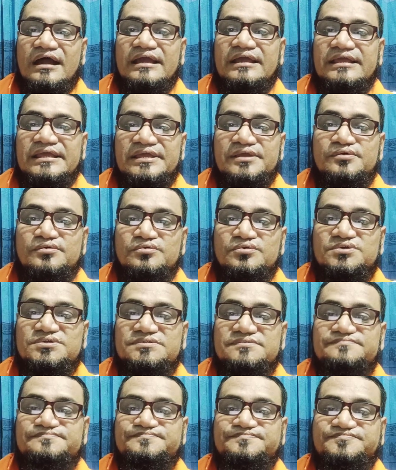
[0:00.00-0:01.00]

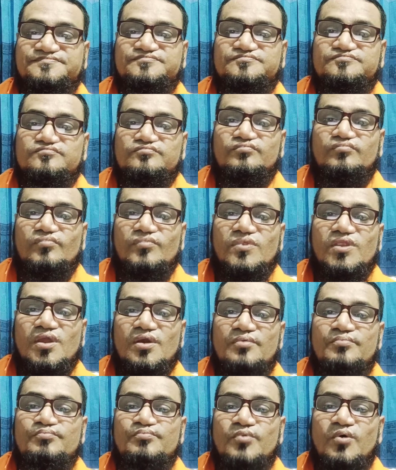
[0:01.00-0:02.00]
used
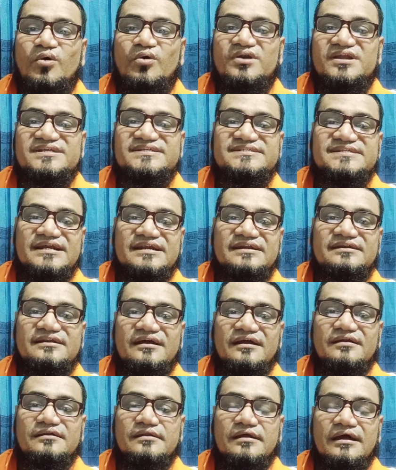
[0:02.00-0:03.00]
more
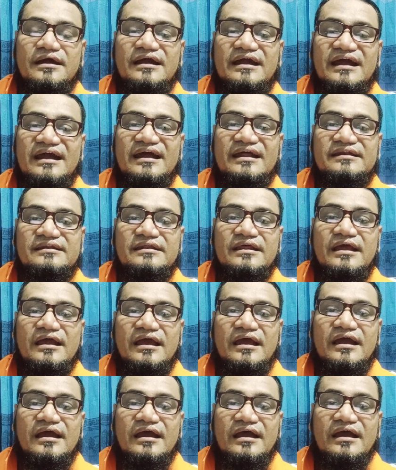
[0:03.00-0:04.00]
standard at
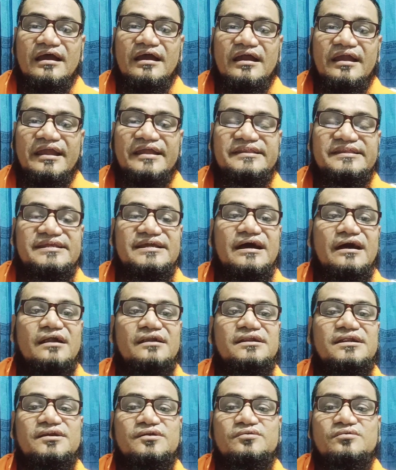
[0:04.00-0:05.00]
80
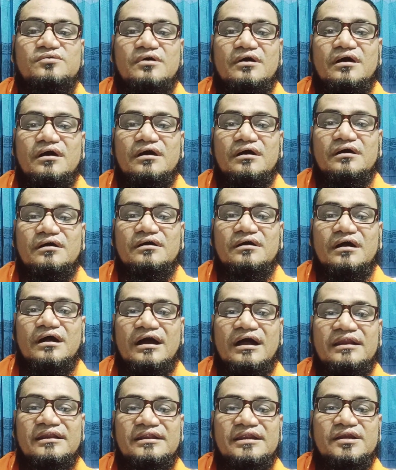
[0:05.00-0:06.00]
100 to
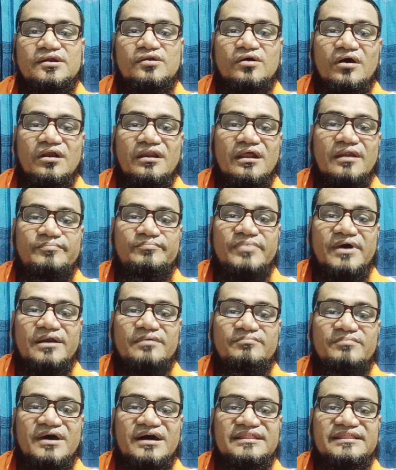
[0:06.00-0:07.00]
$100 per
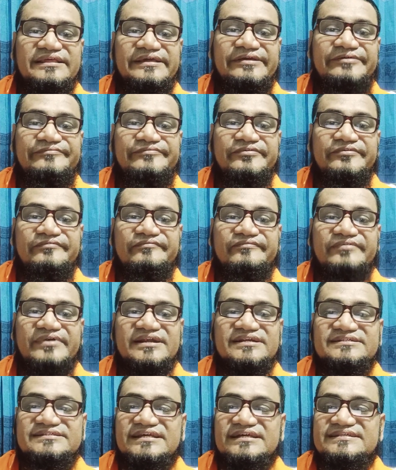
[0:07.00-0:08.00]
month if you
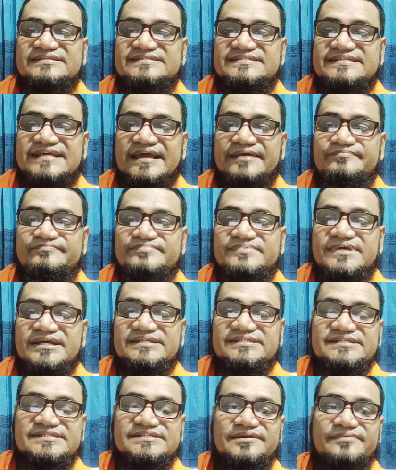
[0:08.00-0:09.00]
fresh then save
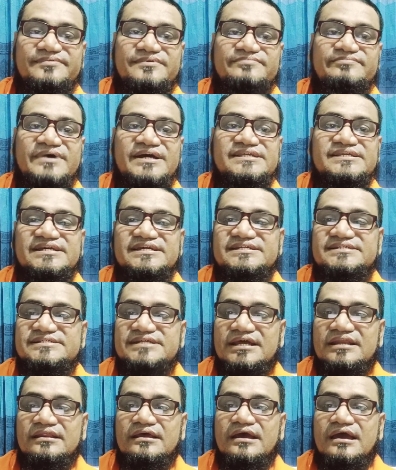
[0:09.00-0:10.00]
search engine
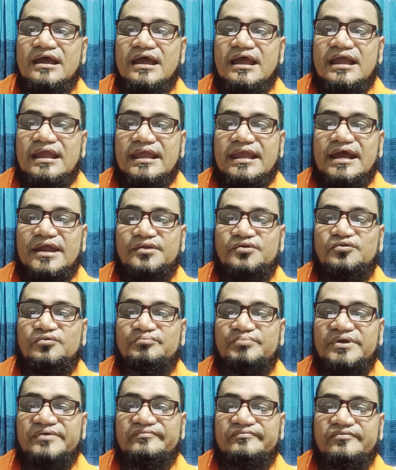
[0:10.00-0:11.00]
optimization can do
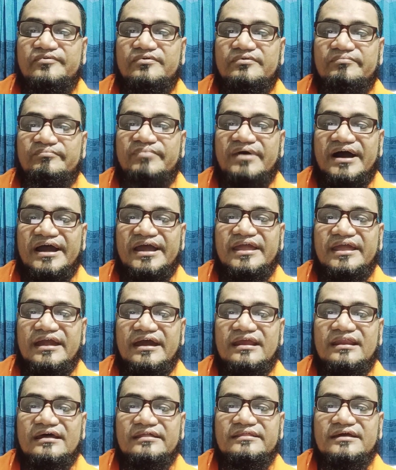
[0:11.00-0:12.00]
before buying
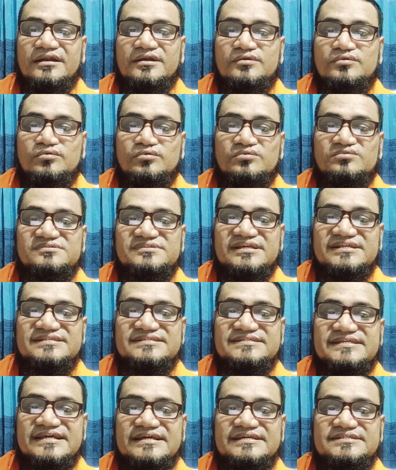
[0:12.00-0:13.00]
another tools and
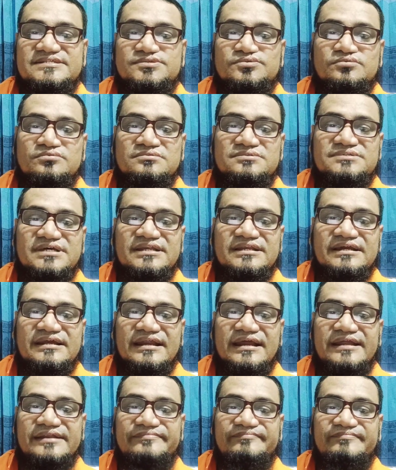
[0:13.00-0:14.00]
sales tools, and
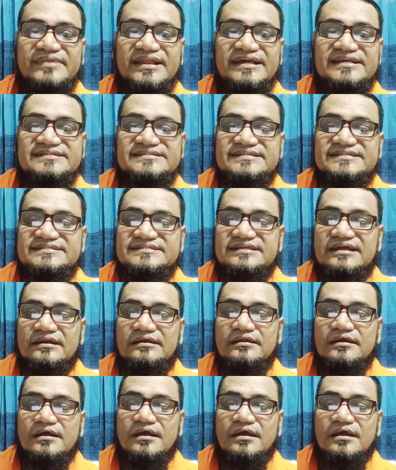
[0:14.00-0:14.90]
great place start.